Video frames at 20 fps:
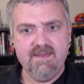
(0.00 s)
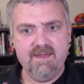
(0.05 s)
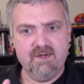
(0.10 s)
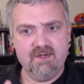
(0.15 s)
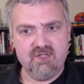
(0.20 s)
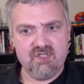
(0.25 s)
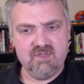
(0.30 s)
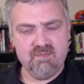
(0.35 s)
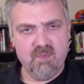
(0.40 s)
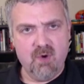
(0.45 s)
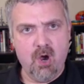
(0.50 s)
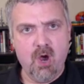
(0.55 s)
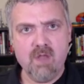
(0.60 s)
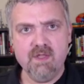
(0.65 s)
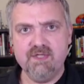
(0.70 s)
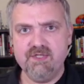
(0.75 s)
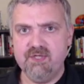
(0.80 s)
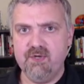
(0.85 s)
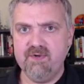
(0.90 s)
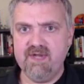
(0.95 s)
that are
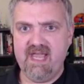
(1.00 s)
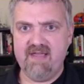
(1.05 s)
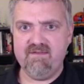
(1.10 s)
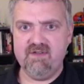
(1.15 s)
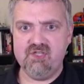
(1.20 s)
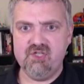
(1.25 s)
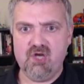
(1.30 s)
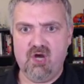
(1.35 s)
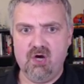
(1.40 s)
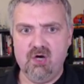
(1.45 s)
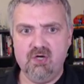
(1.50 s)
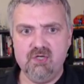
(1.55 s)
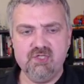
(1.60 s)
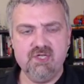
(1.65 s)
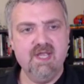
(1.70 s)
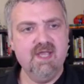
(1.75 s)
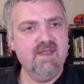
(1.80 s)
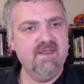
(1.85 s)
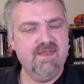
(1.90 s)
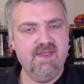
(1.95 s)
small and don't have a
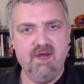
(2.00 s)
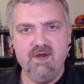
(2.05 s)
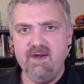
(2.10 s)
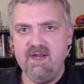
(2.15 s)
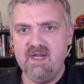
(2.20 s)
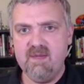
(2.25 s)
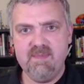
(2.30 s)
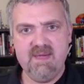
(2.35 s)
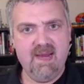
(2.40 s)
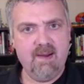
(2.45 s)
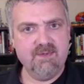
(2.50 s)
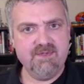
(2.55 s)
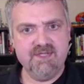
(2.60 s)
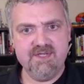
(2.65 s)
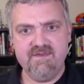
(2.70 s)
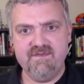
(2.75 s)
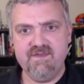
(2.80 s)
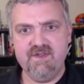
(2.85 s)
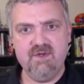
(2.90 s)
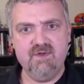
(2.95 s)
charge, they're going to be able
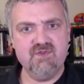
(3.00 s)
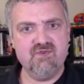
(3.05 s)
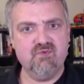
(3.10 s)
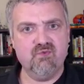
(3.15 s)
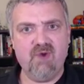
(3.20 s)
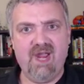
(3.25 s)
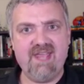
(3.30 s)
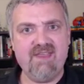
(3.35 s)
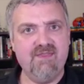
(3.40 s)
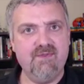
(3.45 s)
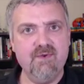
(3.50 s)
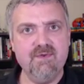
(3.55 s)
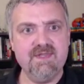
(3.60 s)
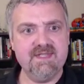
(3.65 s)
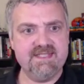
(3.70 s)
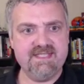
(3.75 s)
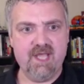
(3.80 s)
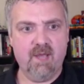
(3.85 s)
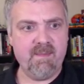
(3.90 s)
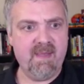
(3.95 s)
to diffuse right
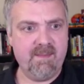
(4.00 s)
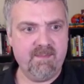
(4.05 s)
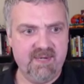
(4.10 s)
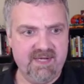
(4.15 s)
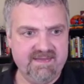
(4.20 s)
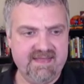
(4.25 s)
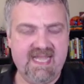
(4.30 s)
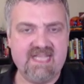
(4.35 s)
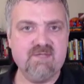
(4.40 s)
through the cell membrane.